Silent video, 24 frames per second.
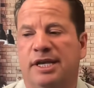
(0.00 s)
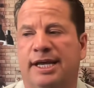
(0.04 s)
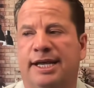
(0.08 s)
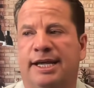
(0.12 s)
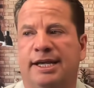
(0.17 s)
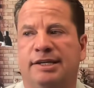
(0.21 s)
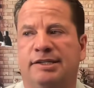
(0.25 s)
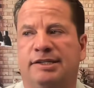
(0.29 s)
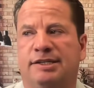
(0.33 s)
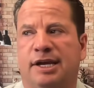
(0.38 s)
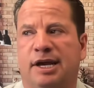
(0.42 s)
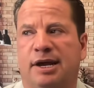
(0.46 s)

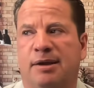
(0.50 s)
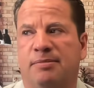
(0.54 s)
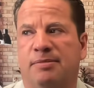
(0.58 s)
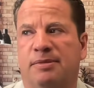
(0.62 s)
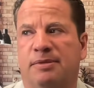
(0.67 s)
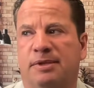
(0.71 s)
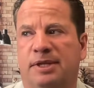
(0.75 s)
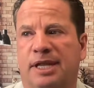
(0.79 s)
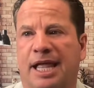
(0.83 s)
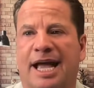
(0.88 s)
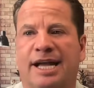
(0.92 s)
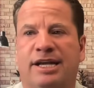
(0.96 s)
is
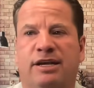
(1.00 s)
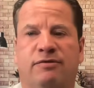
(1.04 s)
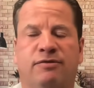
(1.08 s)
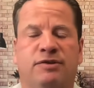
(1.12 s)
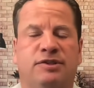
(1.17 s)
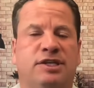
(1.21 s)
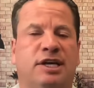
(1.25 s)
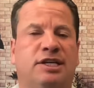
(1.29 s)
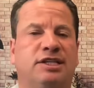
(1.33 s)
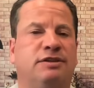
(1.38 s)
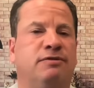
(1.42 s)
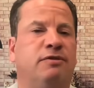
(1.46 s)
lack of a
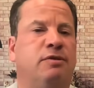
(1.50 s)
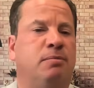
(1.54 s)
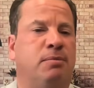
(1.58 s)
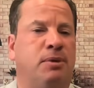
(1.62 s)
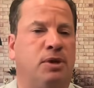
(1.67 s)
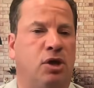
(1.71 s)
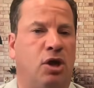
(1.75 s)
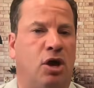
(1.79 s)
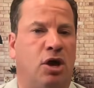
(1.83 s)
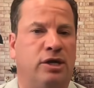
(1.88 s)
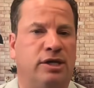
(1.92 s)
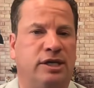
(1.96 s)
sense of
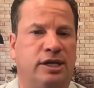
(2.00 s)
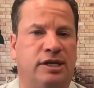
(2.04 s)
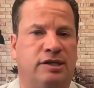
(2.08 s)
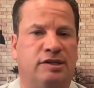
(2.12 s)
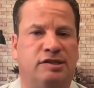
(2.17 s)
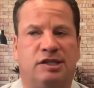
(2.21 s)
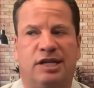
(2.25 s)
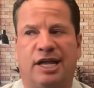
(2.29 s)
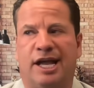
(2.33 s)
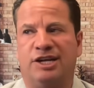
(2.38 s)
belonging